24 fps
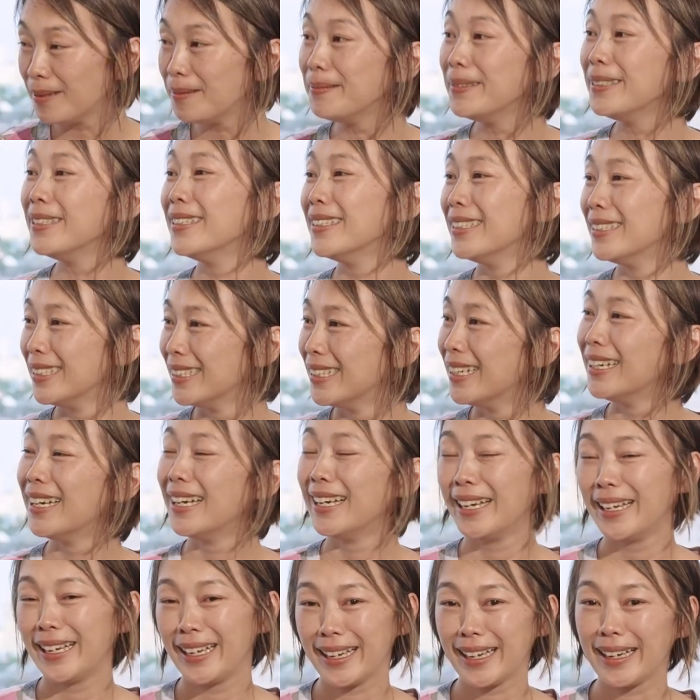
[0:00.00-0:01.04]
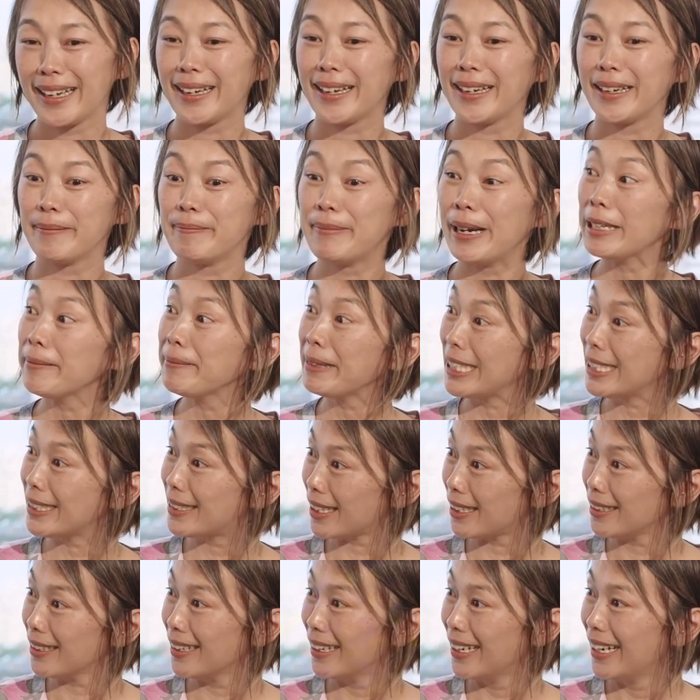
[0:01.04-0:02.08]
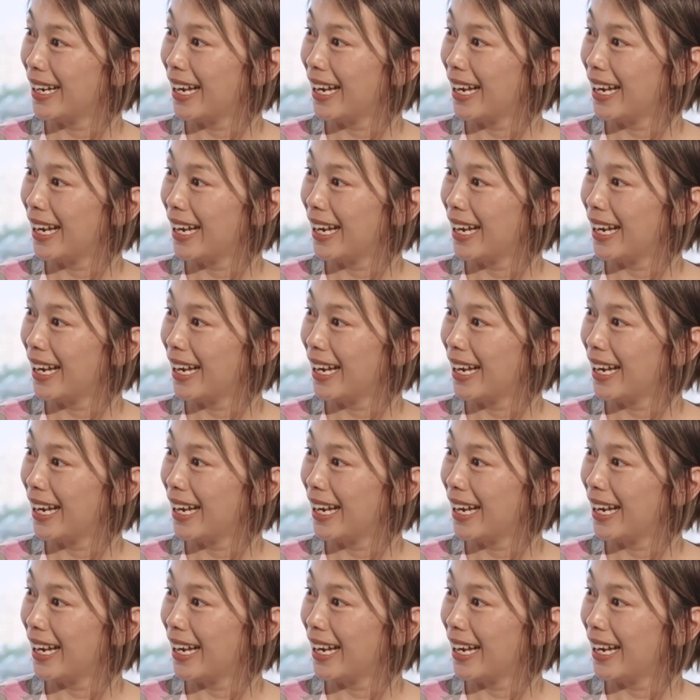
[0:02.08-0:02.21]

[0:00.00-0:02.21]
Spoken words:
Oh, okay. Are you part of that one?